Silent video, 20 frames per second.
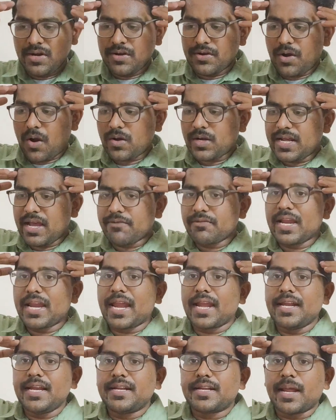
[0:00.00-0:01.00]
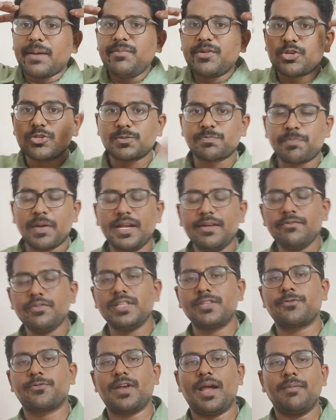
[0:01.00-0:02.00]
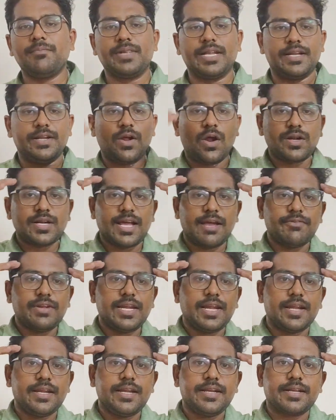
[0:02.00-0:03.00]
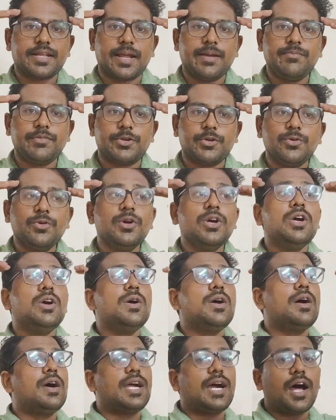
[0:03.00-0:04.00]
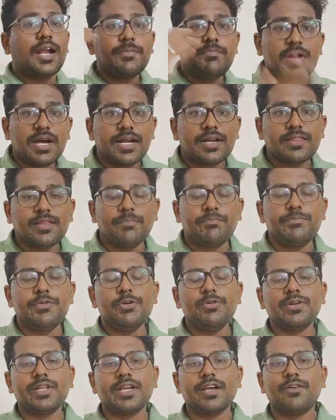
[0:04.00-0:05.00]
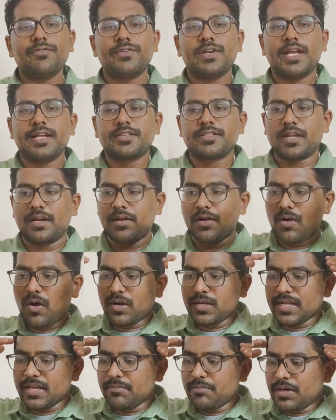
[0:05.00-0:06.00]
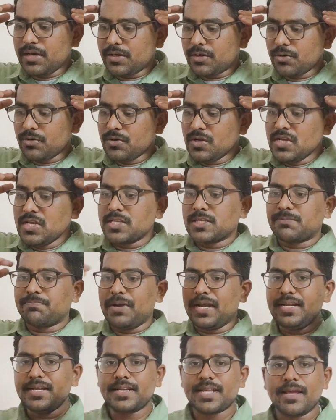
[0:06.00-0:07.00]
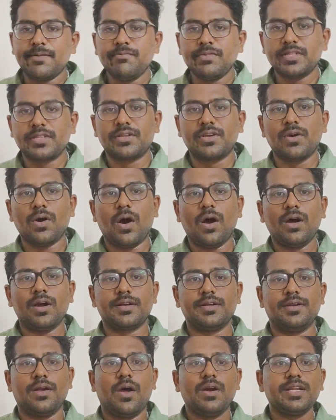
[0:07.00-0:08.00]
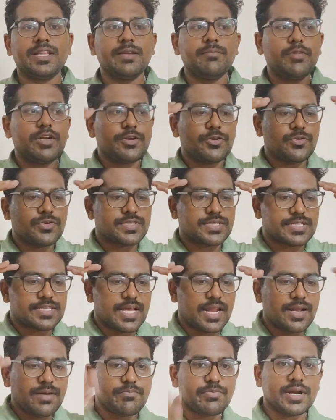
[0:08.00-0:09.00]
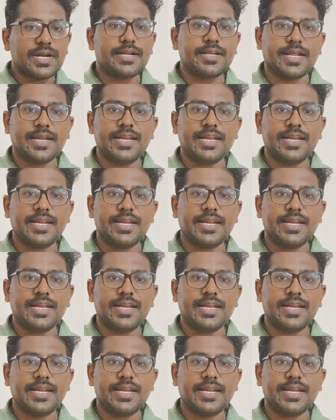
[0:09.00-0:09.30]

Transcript: Not having any time to spend with family, not having any time to admire the beauty of nature, not able to spend time with God, not able to celebrate